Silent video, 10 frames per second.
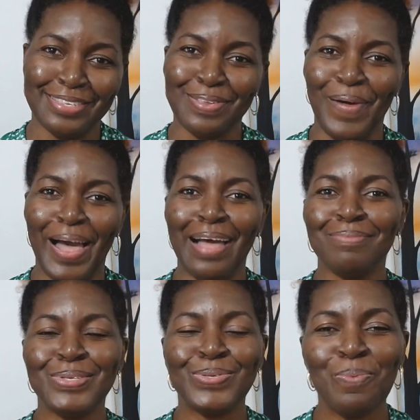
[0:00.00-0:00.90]
so I
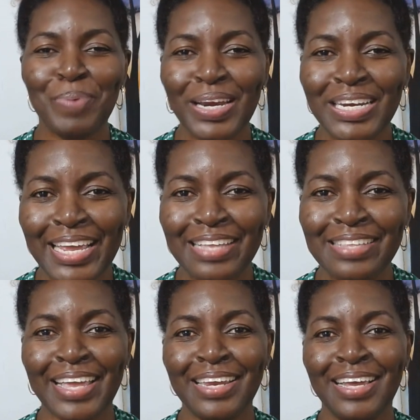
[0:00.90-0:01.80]
am super
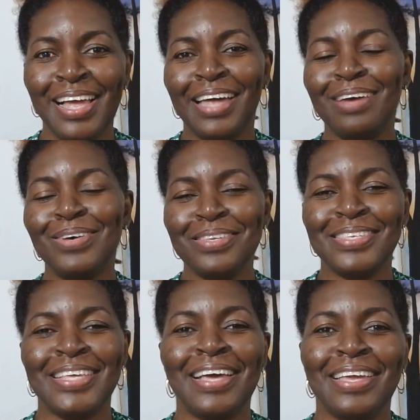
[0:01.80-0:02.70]
elated, and I want to
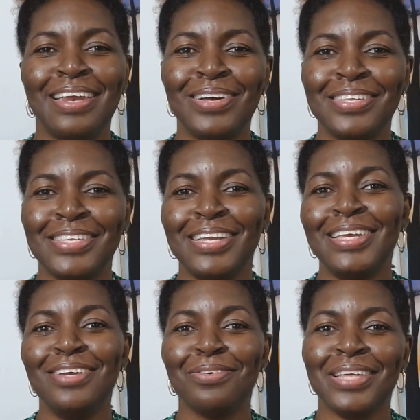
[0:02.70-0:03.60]
say again, I want to tell
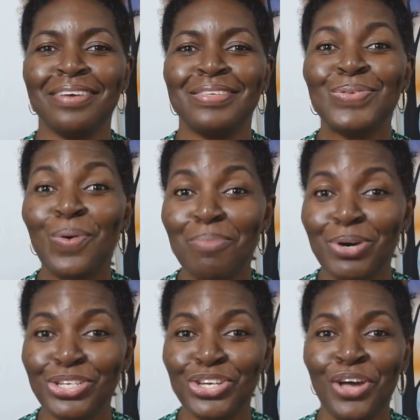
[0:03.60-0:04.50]
Kino thanks so
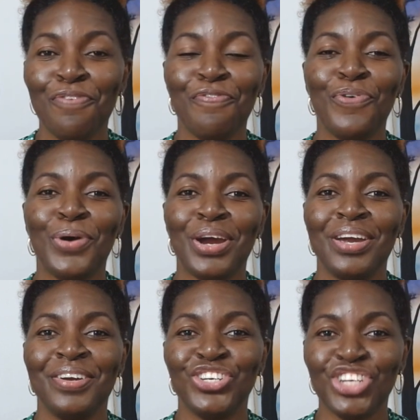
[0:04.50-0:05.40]
much
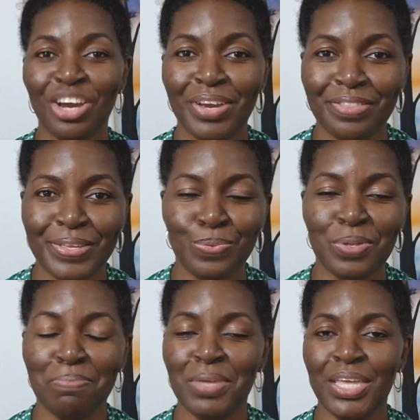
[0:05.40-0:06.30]
for sharing this
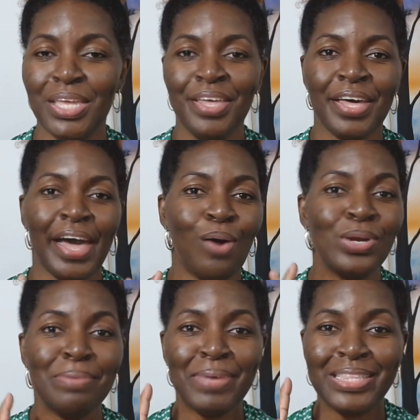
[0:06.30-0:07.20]
with me. I
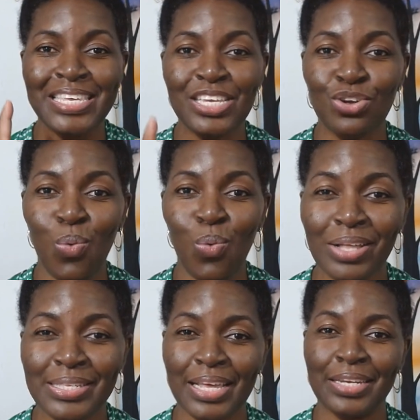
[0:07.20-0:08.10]
only met Kino
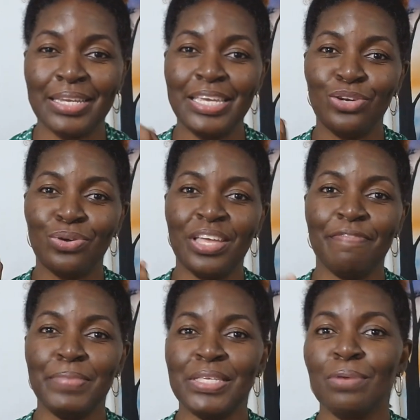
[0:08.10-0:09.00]
once and Kino
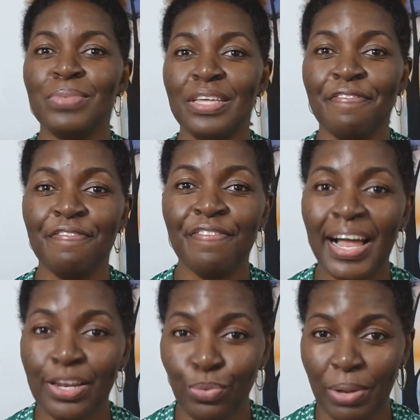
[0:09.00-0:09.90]
gave me something
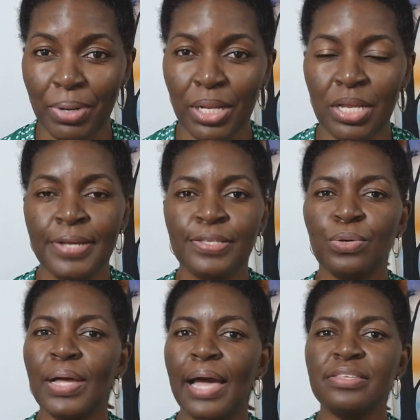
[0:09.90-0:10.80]
valuable.
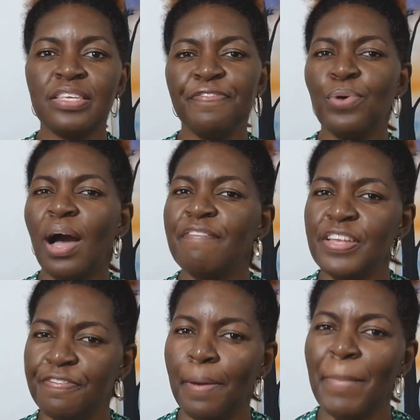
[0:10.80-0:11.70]
So guys, if you have
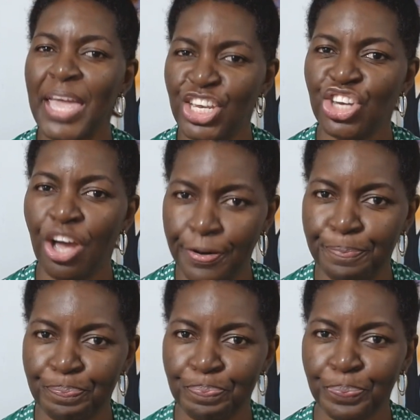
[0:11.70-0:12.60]
information